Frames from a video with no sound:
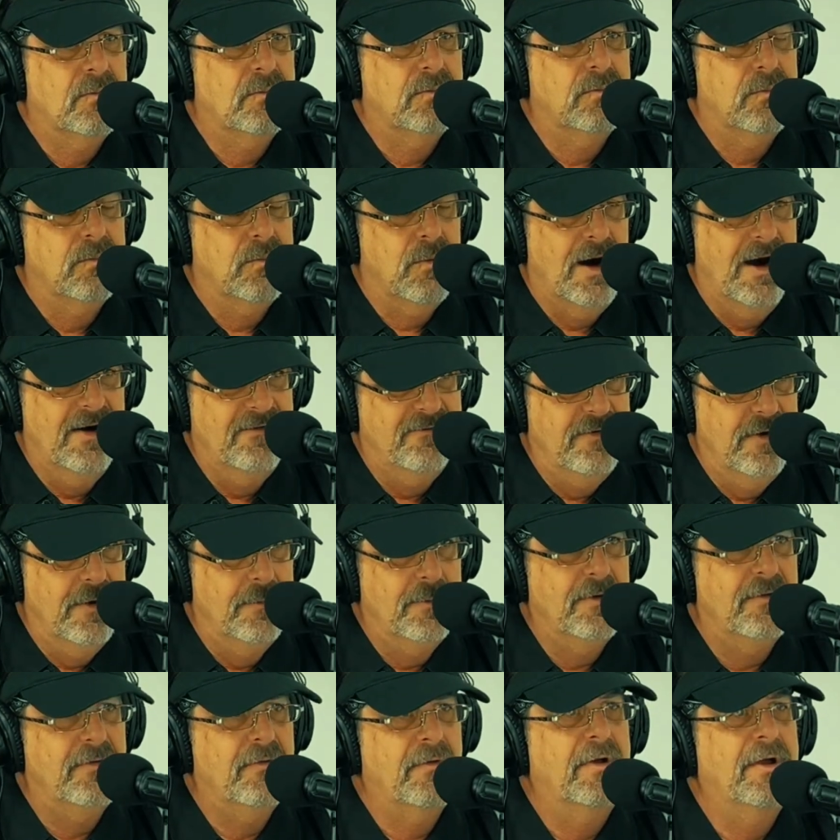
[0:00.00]
wife
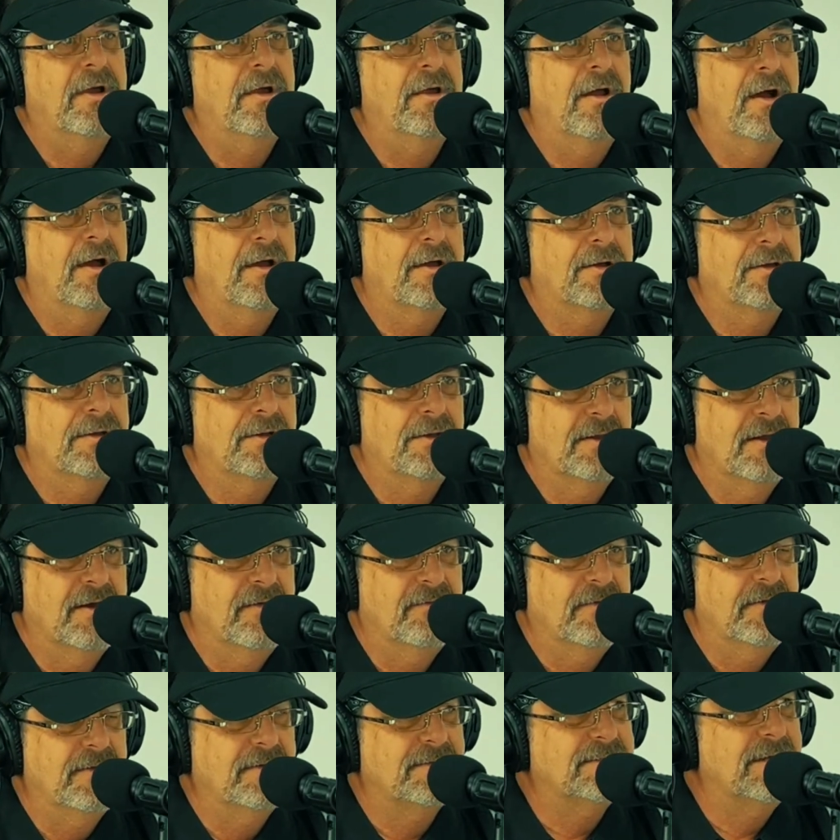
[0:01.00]
number 3 and I couldn't live
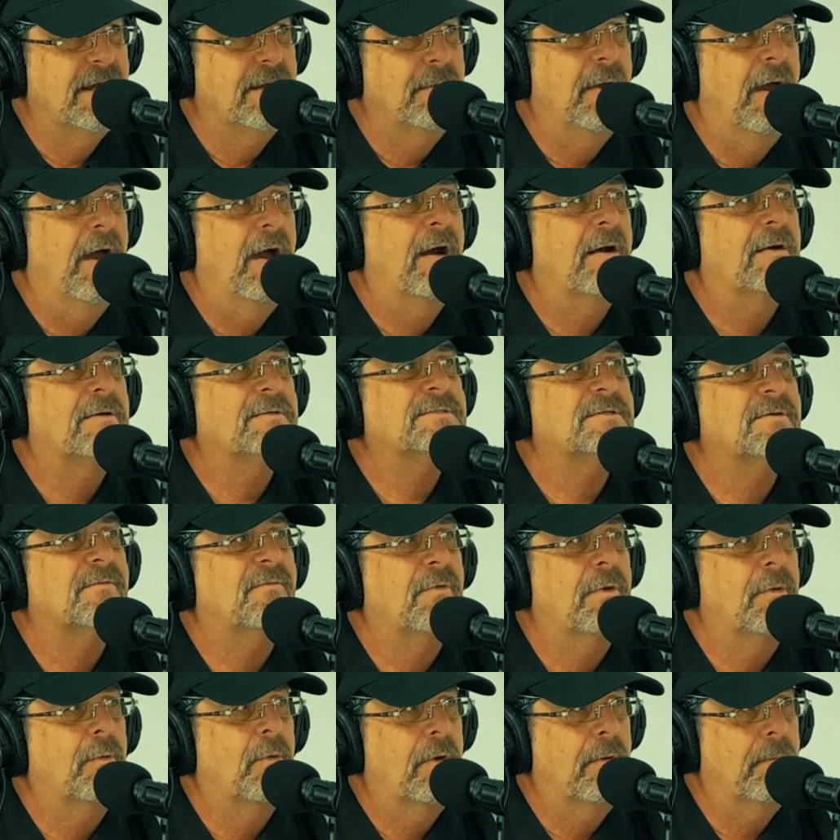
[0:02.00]
in the same house if
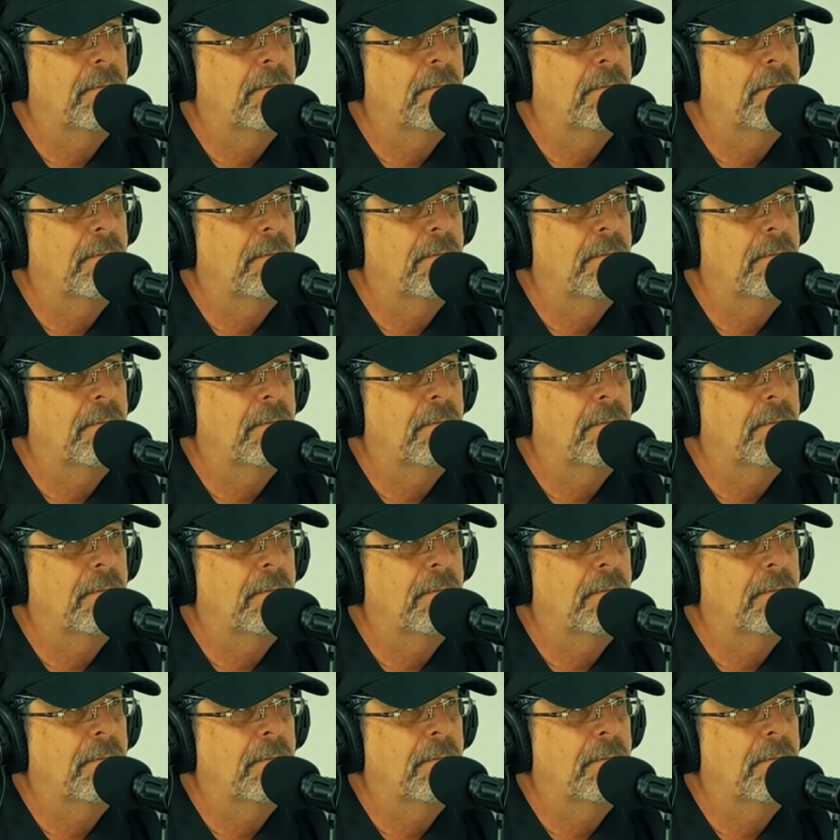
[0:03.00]
we weren't